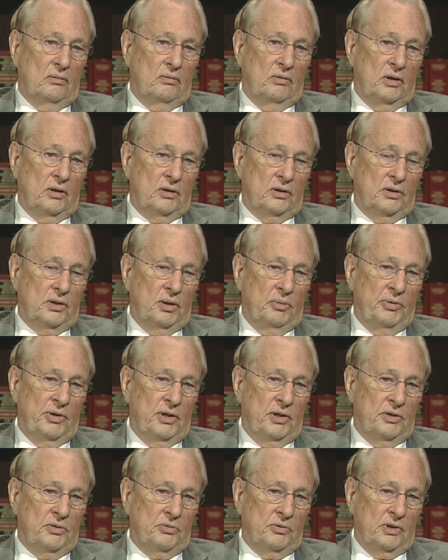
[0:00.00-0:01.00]
Well, some
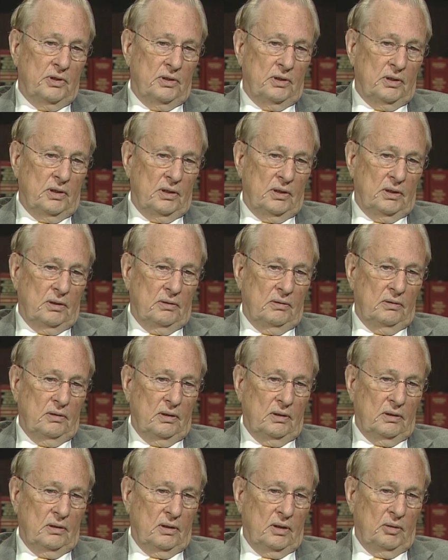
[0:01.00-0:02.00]
of these were
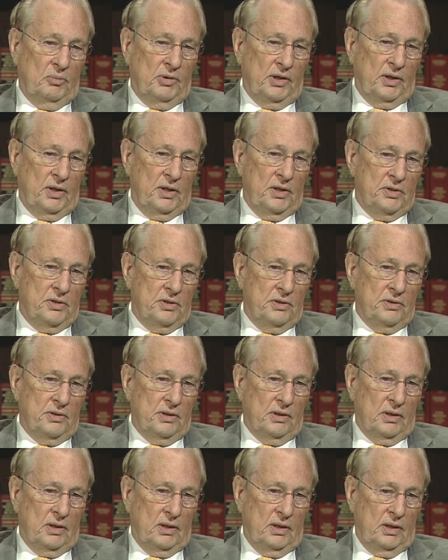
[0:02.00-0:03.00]
uh,
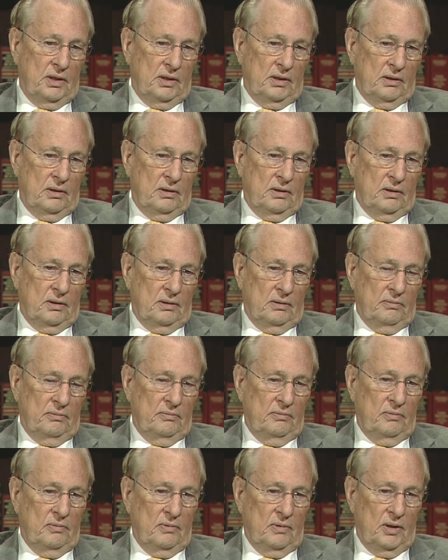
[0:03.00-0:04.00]
obligations that I had uh,
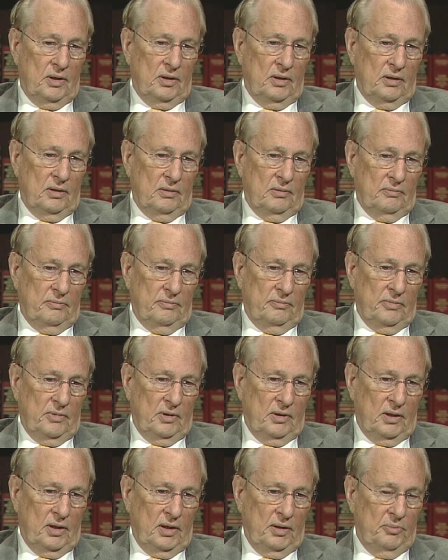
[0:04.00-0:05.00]
uh
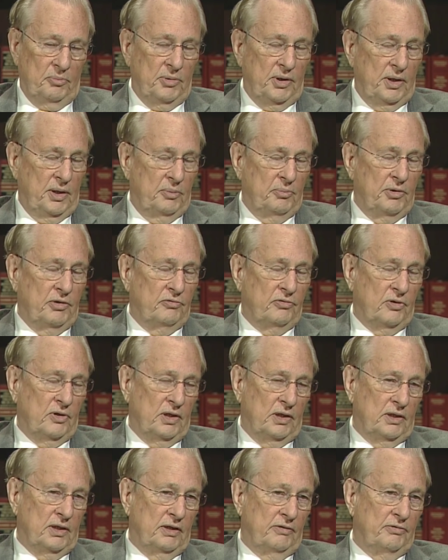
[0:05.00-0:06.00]
I had made
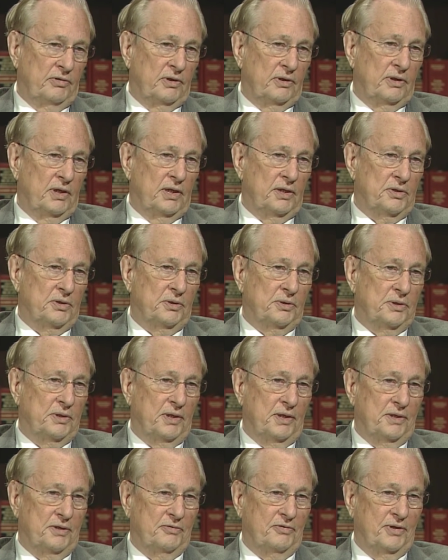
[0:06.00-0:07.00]
before I left the National
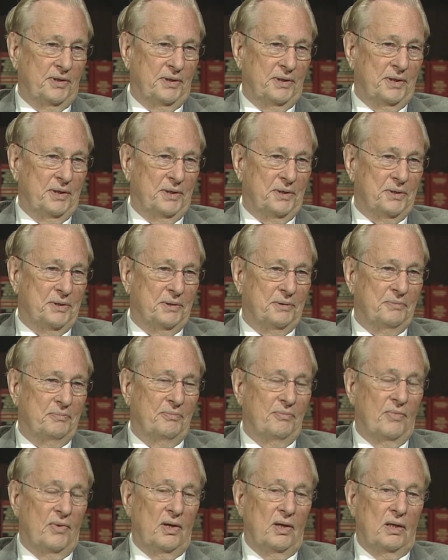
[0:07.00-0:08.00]
Science uh-huh, Foundation. -huh,
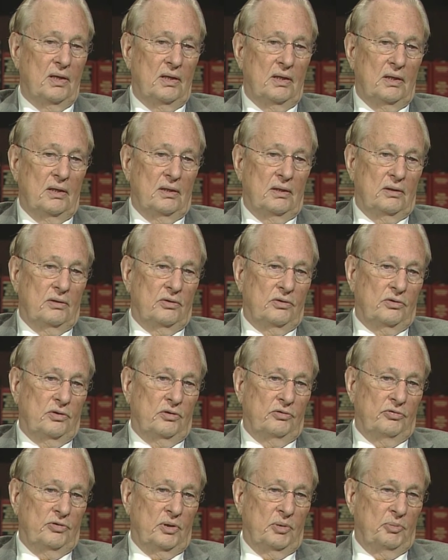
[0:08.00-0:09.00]
okay.
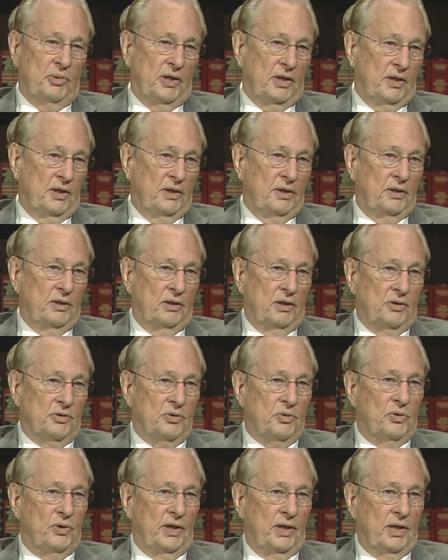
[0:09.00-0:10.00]
So for about a year, I
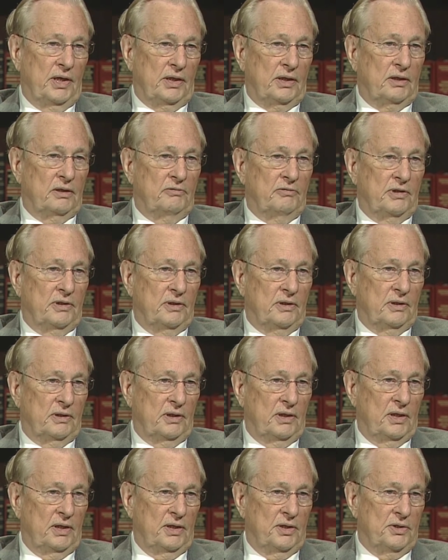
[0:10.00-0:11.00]
was quite active and
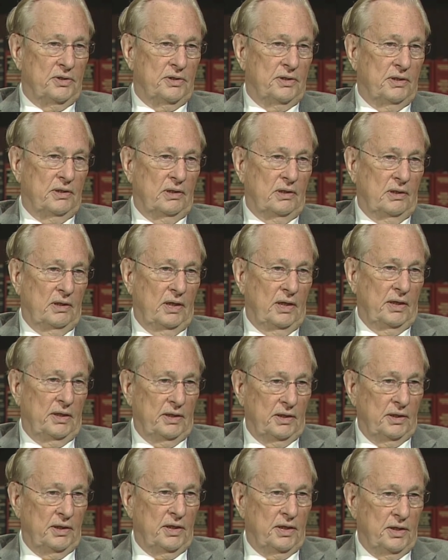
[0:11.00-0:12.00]
engaged uh,
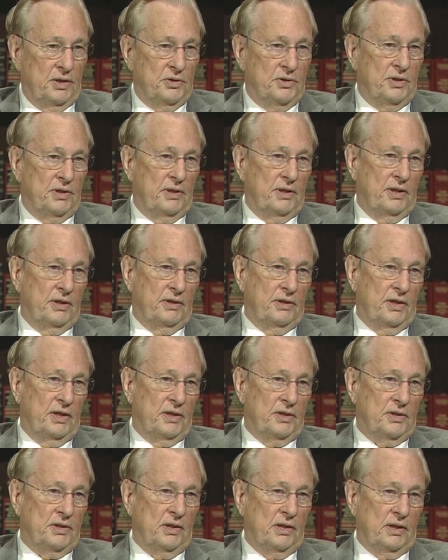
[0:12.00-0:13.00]
and engaged in
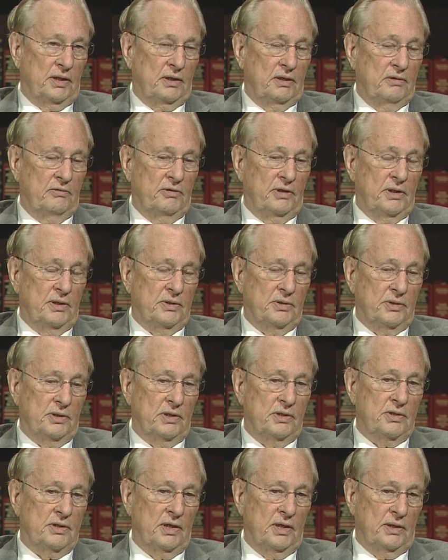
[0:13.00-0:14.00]
international activities.
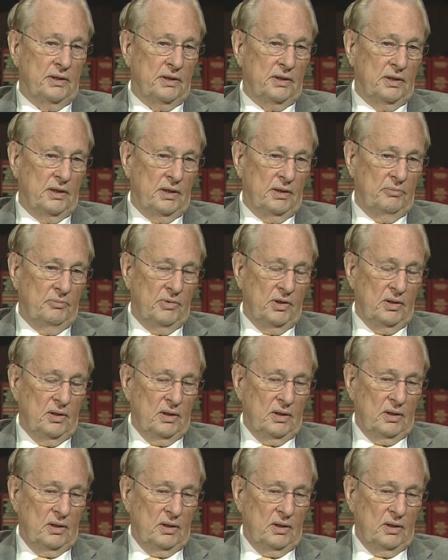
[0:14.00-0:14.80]
Since sure. that time.